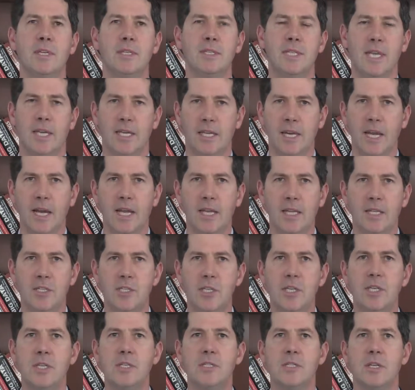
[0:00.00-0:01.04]

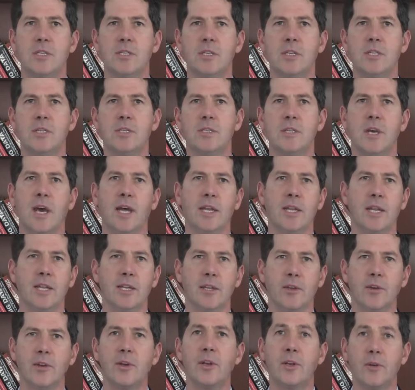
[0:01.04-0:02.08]
technology, such as online
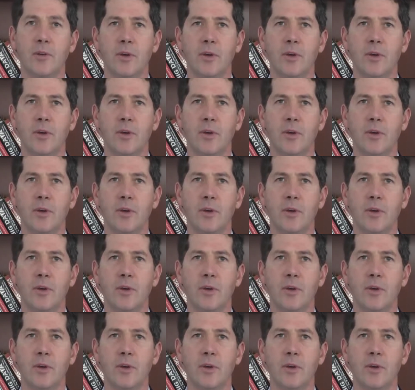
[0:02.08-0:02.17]
learning,